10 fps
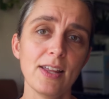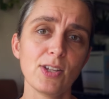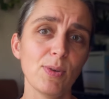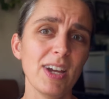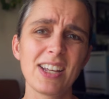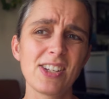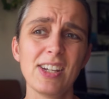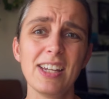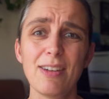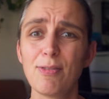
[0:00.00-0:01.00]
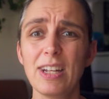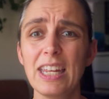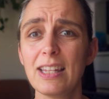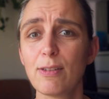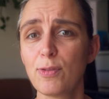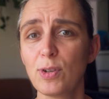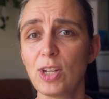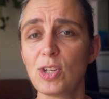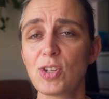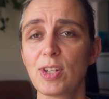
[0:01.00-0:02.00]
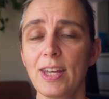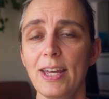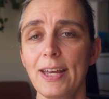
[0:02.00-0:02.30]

Do I actually ever need the footage?